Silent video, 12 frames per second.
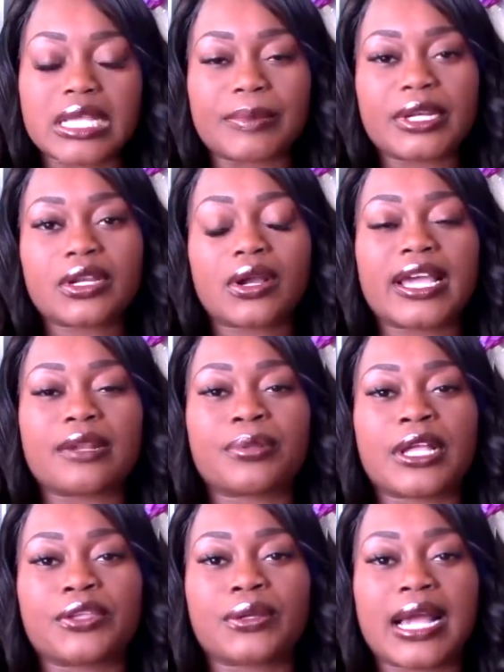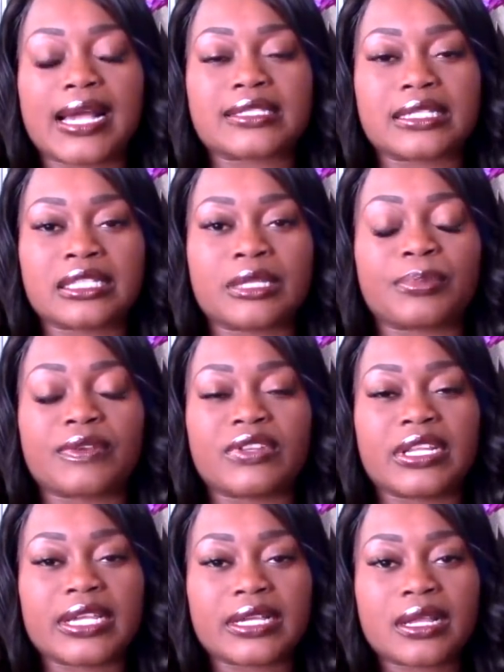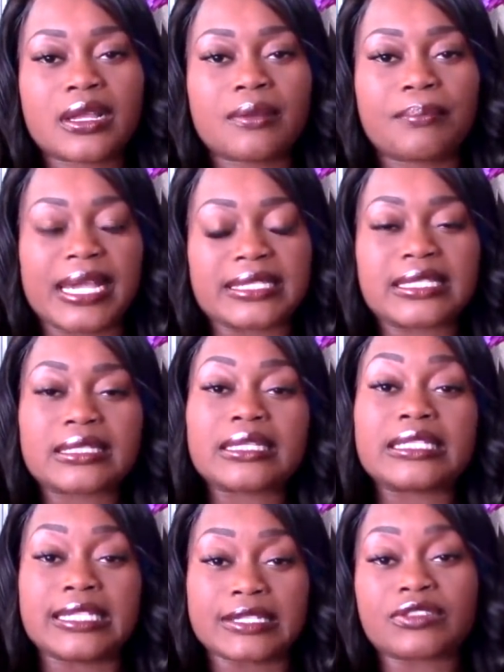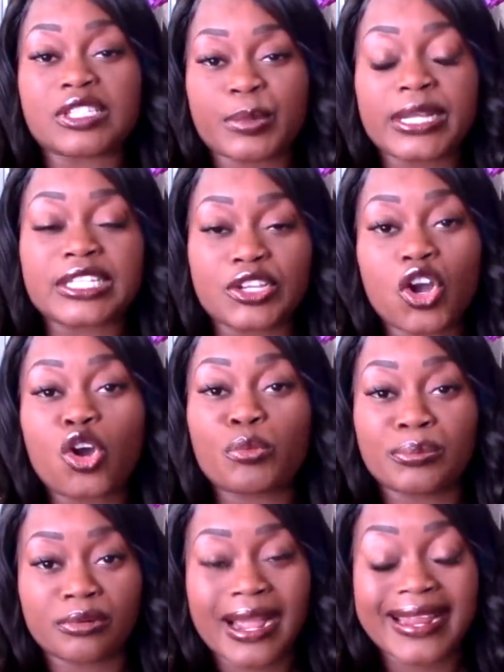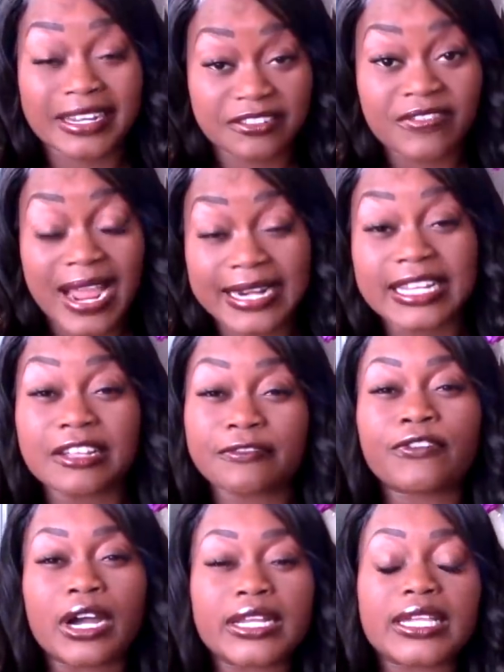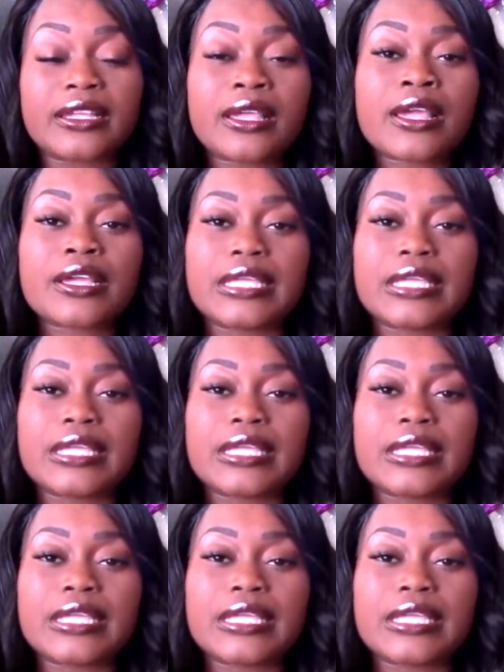I'm gonna go ahead and play you guys a clip of Nick basically disrespecting Kobe Bryant and finding it funny.